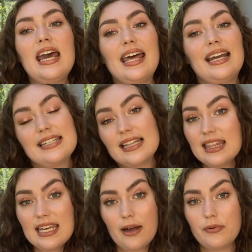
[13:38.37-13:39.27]
and I didn't
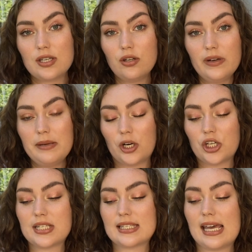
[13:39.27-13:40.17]
think I was gonna
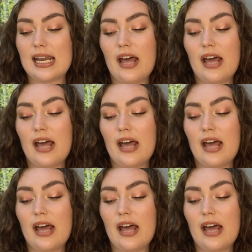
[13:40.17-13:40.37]
repurchase it.